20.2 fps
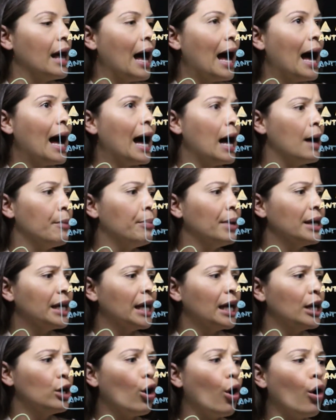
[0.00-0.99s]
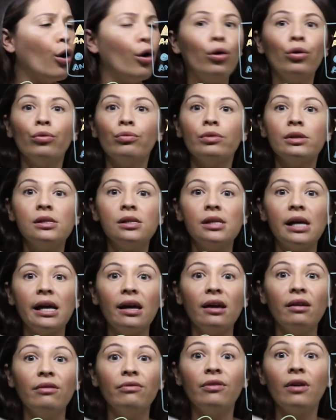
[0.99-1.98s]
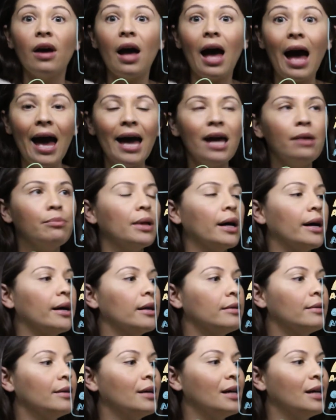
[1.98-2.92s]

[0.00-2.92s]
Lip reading: but can O receive A blood?